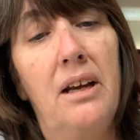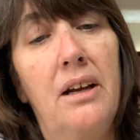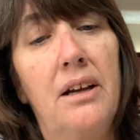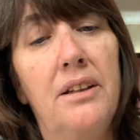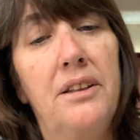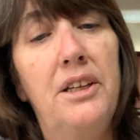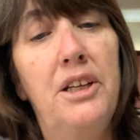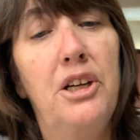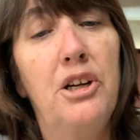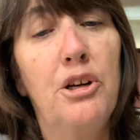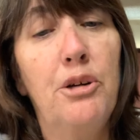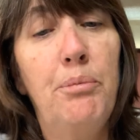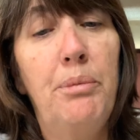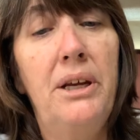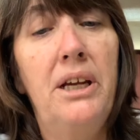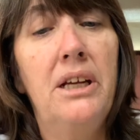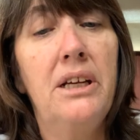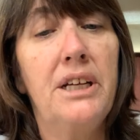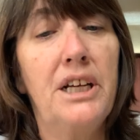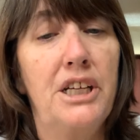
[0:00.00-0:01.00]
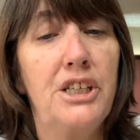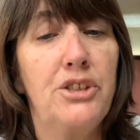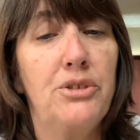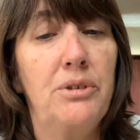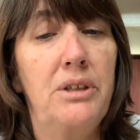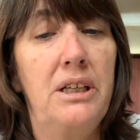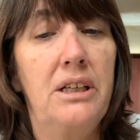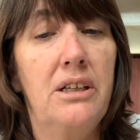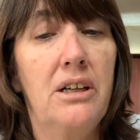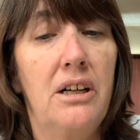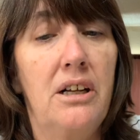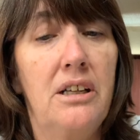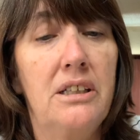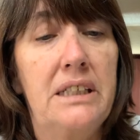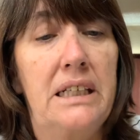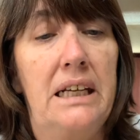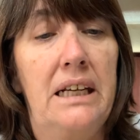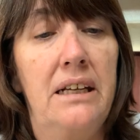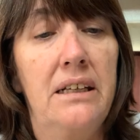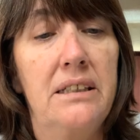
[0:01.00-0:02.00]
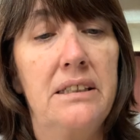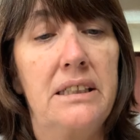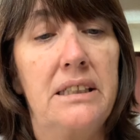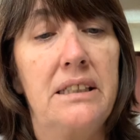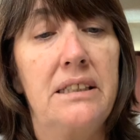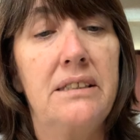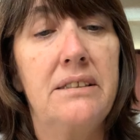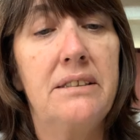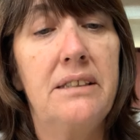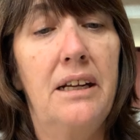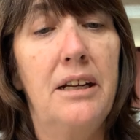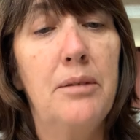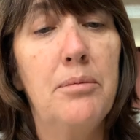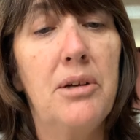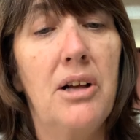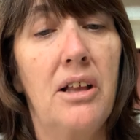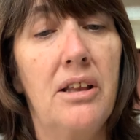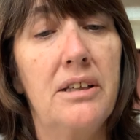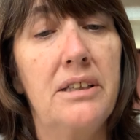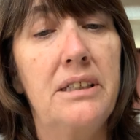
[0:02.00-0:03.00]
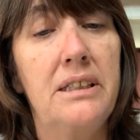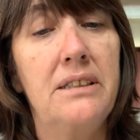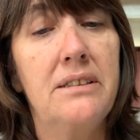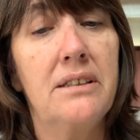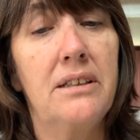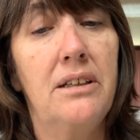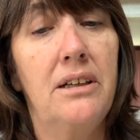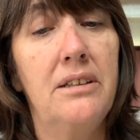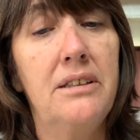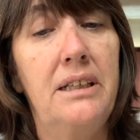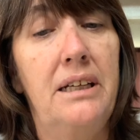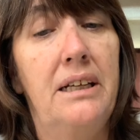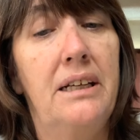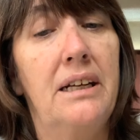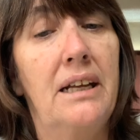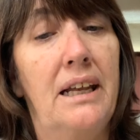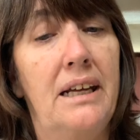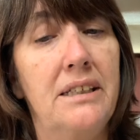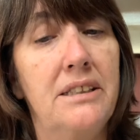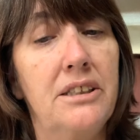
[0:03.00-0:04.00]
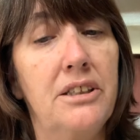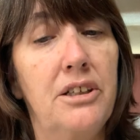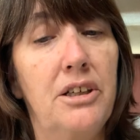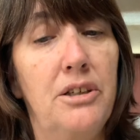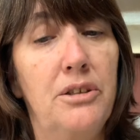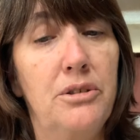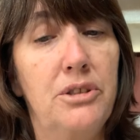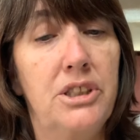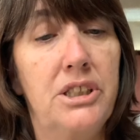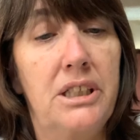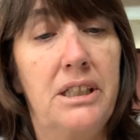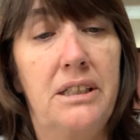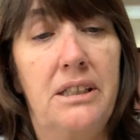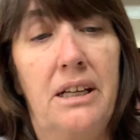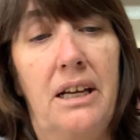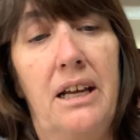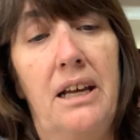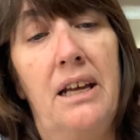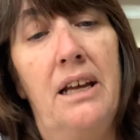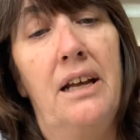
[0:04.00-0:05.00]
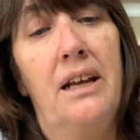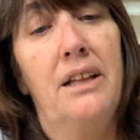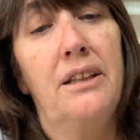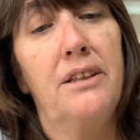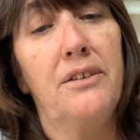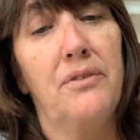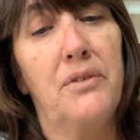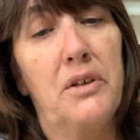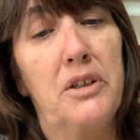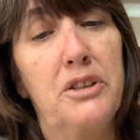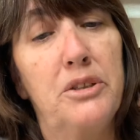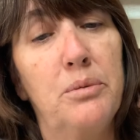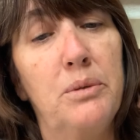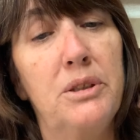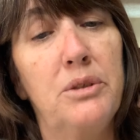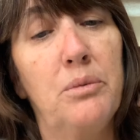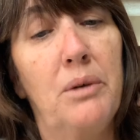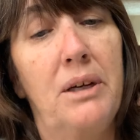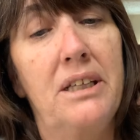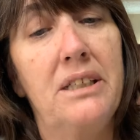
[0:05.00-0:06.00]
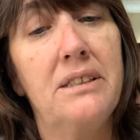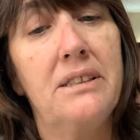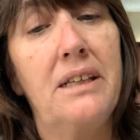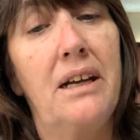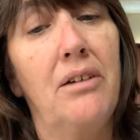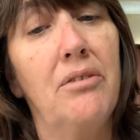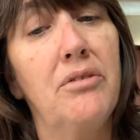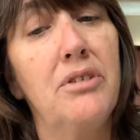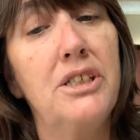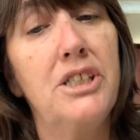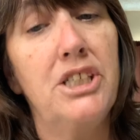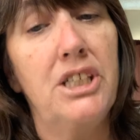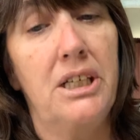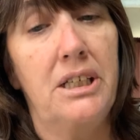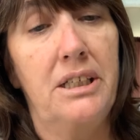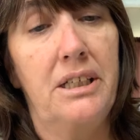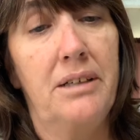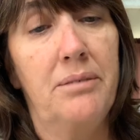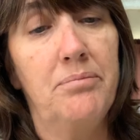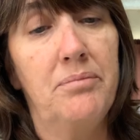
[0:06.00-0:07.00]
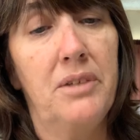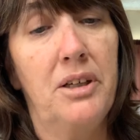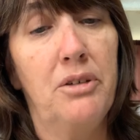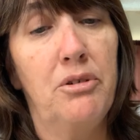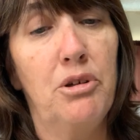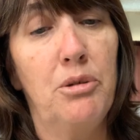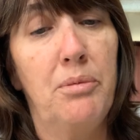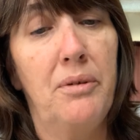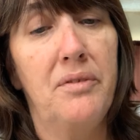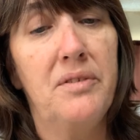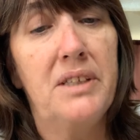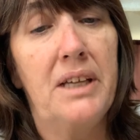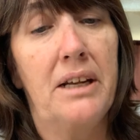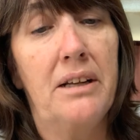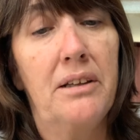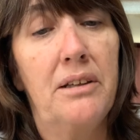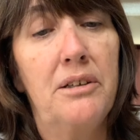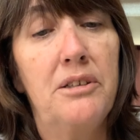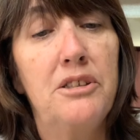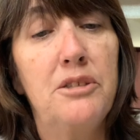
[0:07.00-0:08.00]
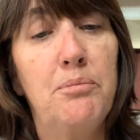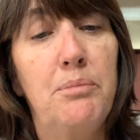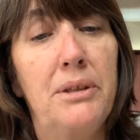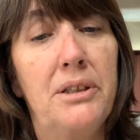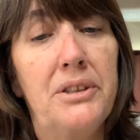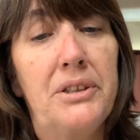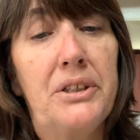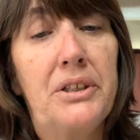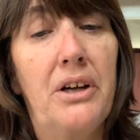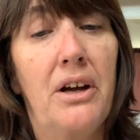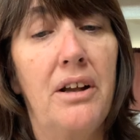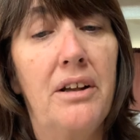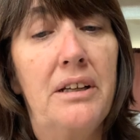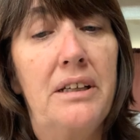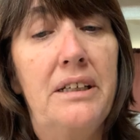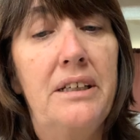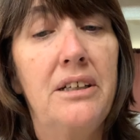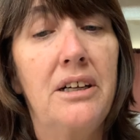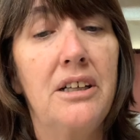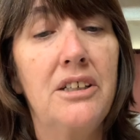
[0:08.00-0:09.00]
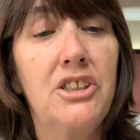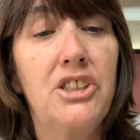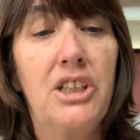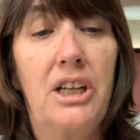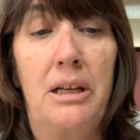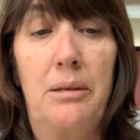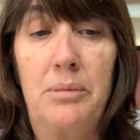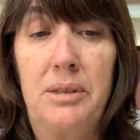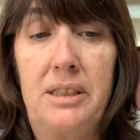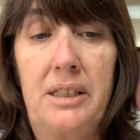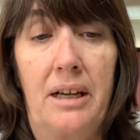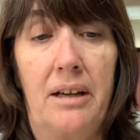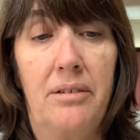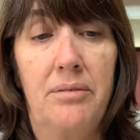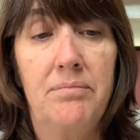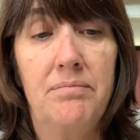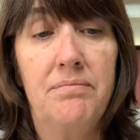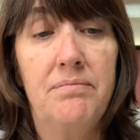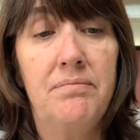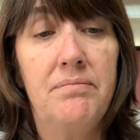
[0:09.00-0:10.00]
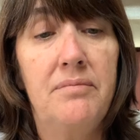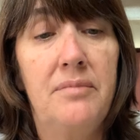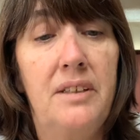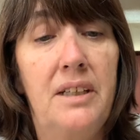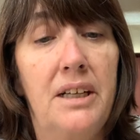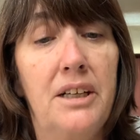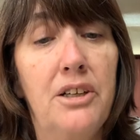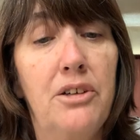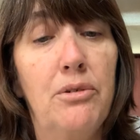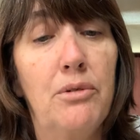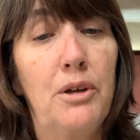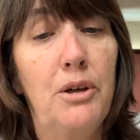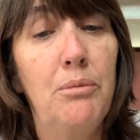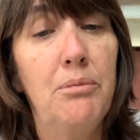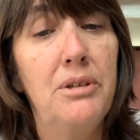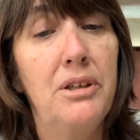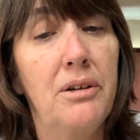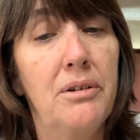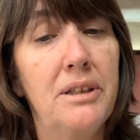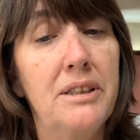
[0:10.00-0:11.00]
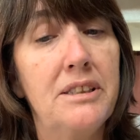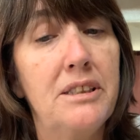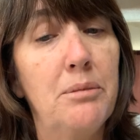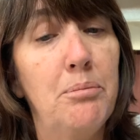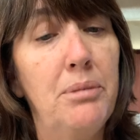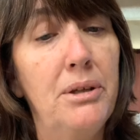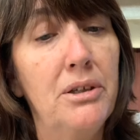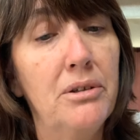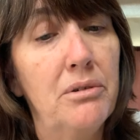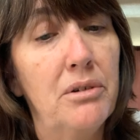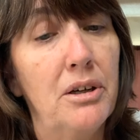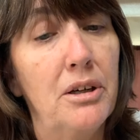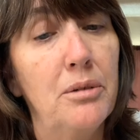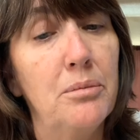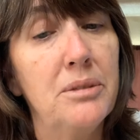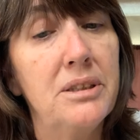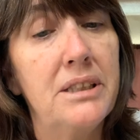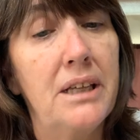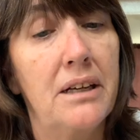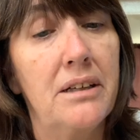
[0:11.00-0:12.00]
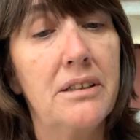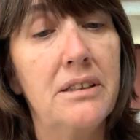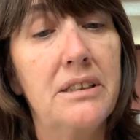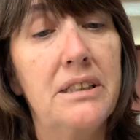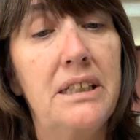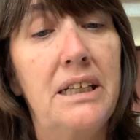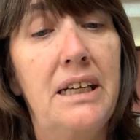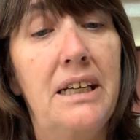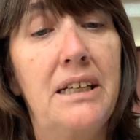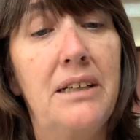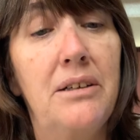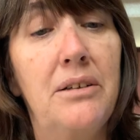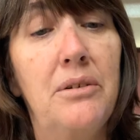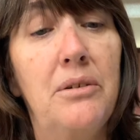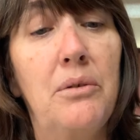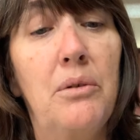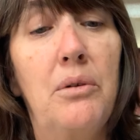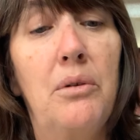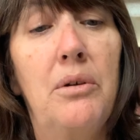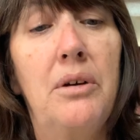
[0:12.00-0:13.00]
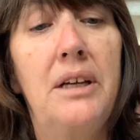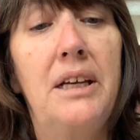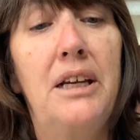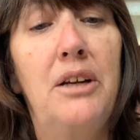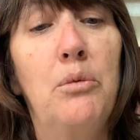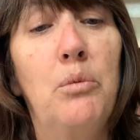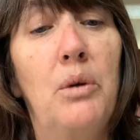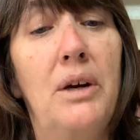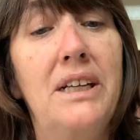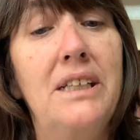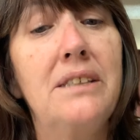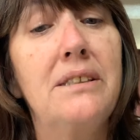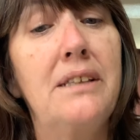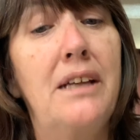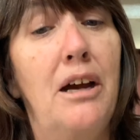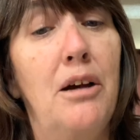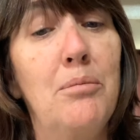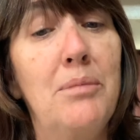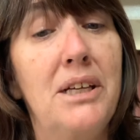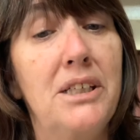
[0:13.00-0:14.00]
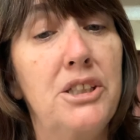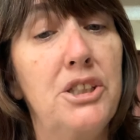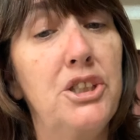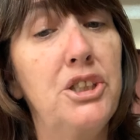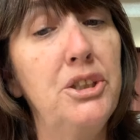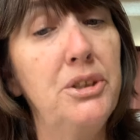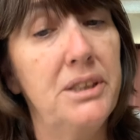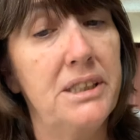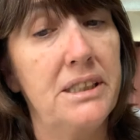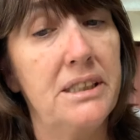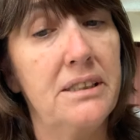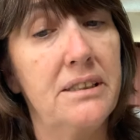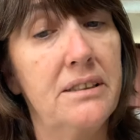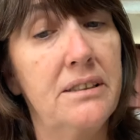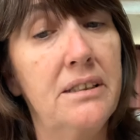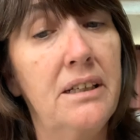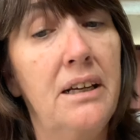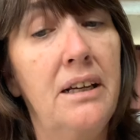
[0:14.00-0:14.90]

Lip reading: The European country called England set up colonies along the Atlantic Ocean. The first was what is now Virginia. A group of settlers built a colony called Jamestown. Then a group known as the Pilgrims settled in what is now Massachusetts.